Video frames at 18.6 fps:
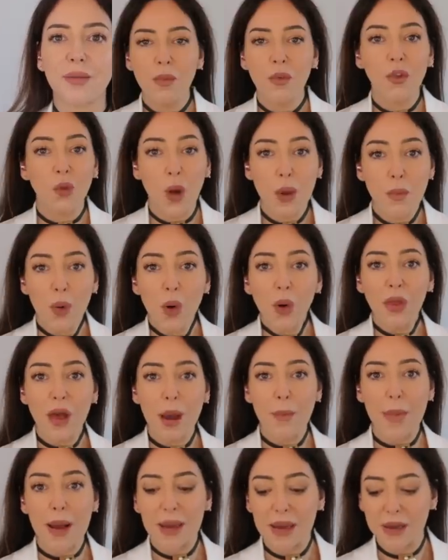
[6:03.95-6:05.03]
So I bought
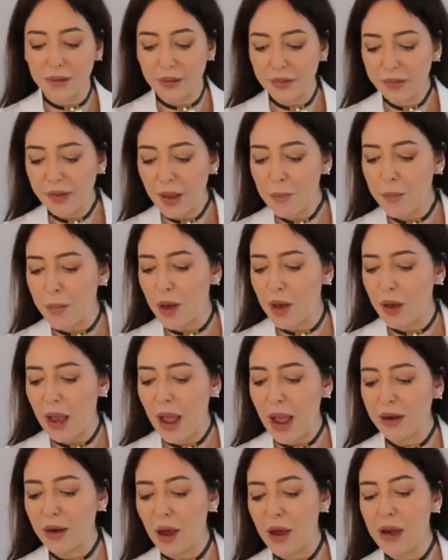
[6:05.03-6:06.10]
that back in December
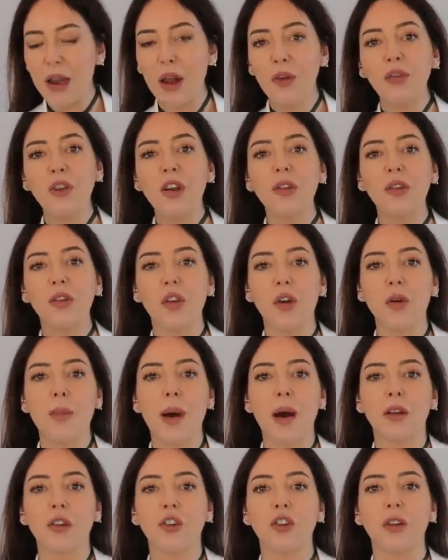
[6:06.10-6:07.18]
and I loved it so
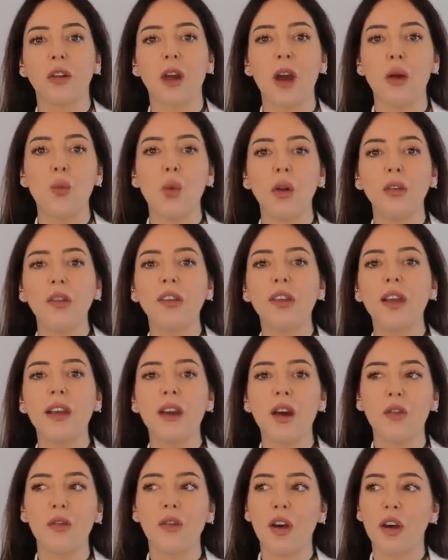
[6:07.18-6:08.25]
much that I wanted
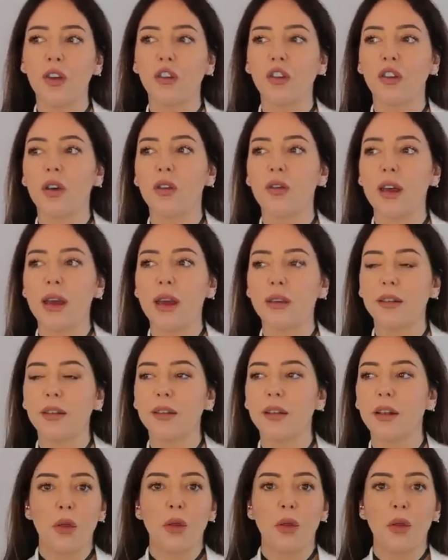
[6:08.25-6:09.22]
a version of it